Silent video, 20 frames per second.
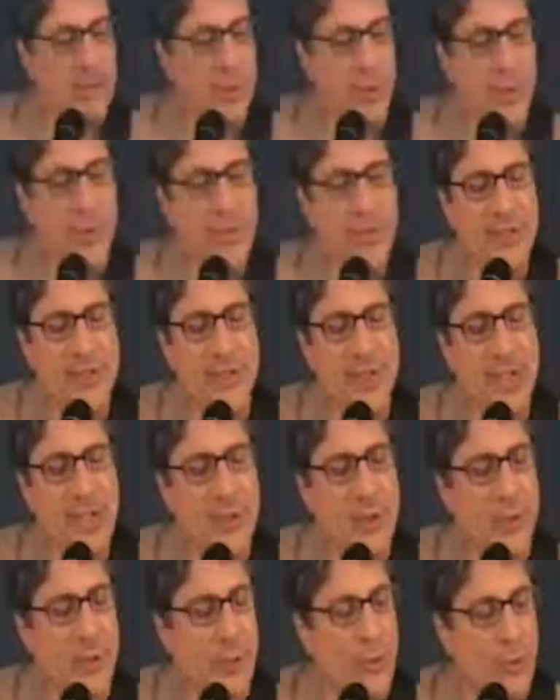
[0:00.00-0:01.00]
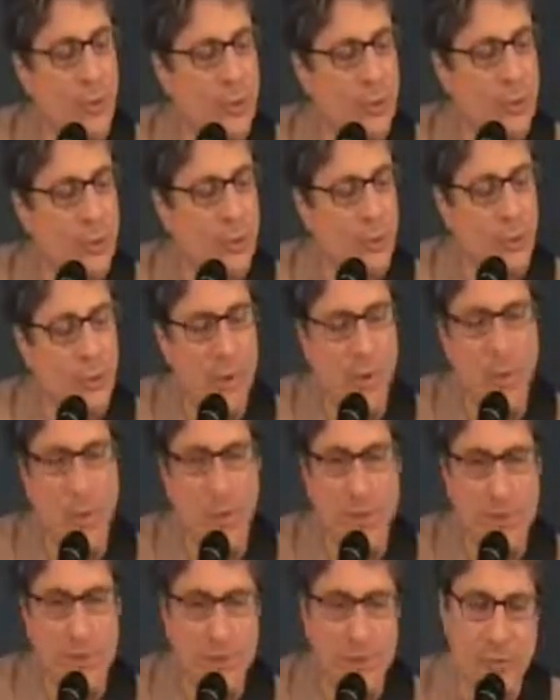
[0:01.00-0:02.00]
so with this A chord, we
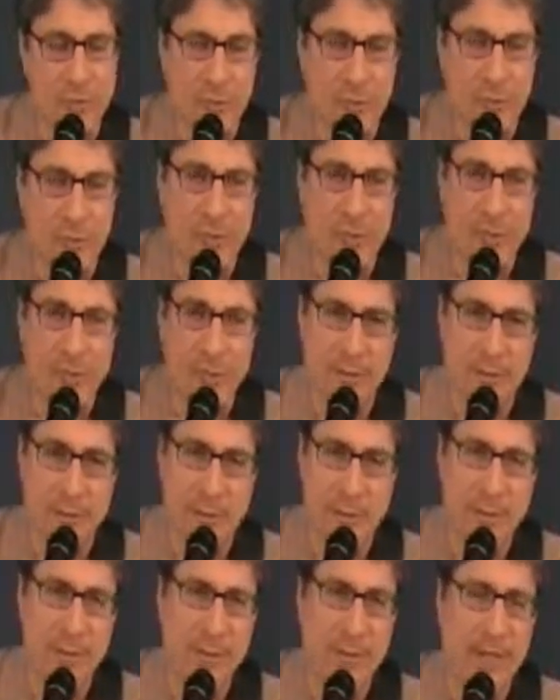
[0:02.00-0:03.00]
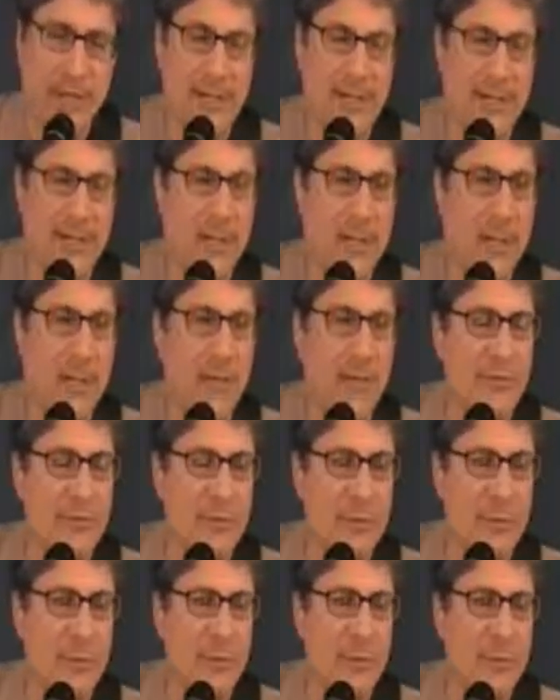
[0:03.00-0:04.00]
want to strum it, get a sound. But if
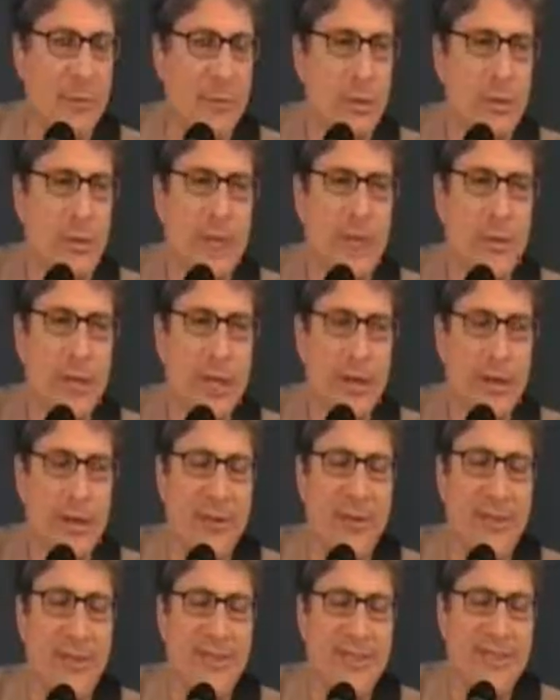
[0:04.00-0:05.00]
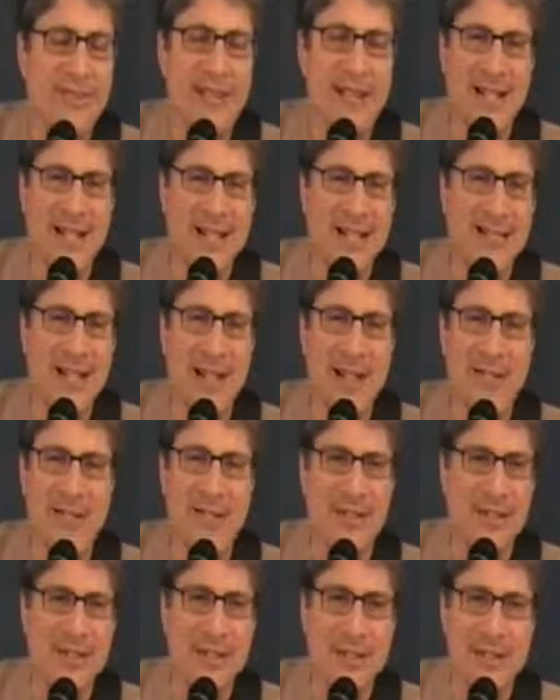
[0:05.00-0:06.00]
you're hearing that it's not
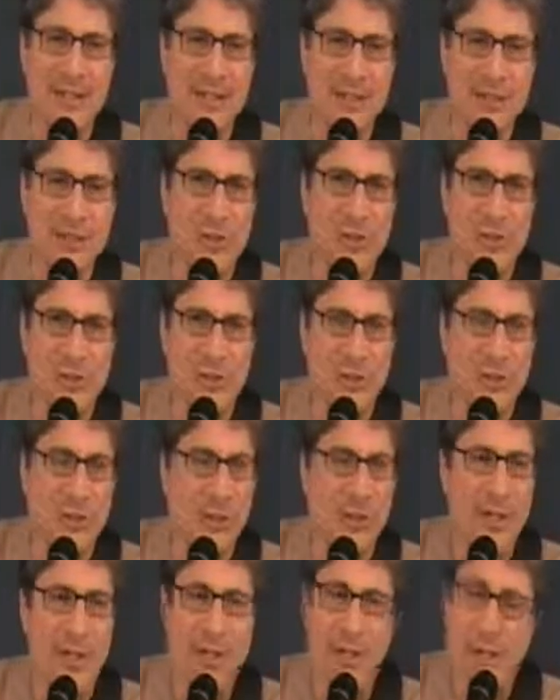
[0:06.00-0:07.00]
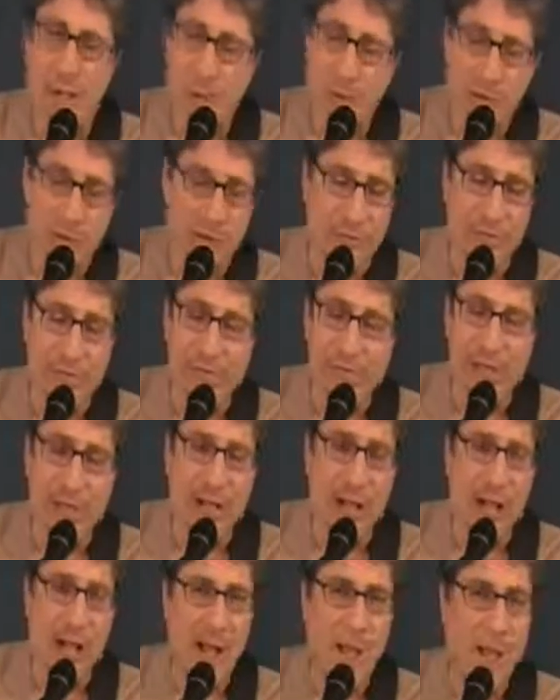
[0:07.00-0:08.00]
sounding like it should, which is very
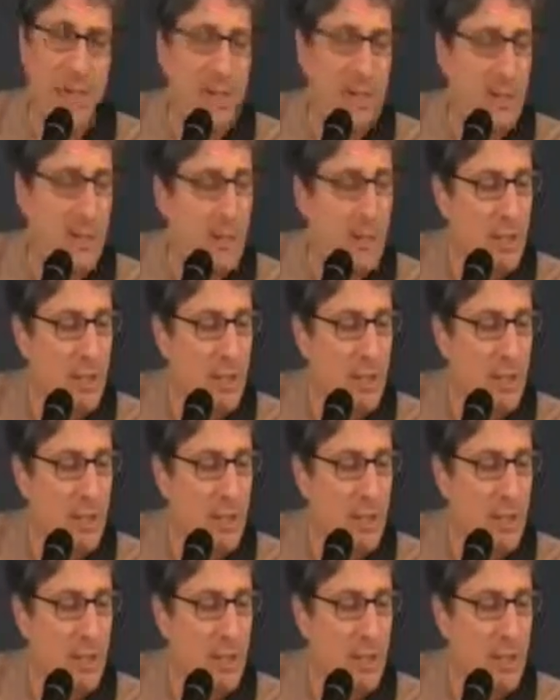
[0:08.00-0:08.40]
common,